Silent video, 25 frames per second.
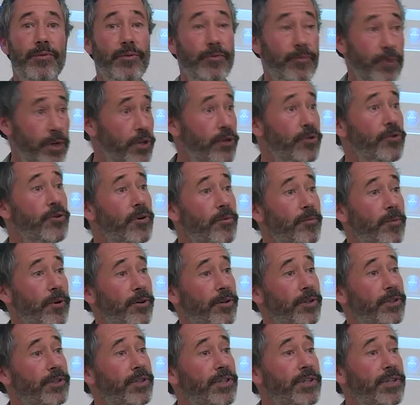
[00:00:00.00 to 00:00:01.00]

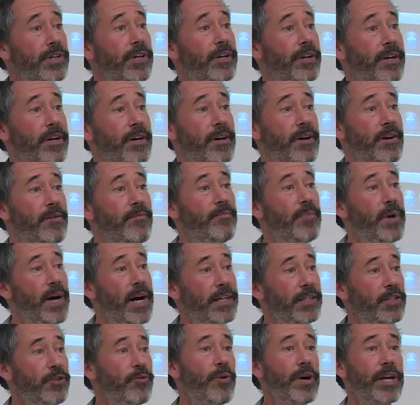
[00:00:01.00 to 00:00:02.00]
renewables
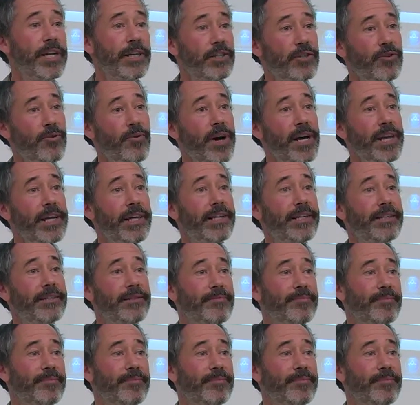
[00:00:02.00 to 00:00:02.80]
by 2020.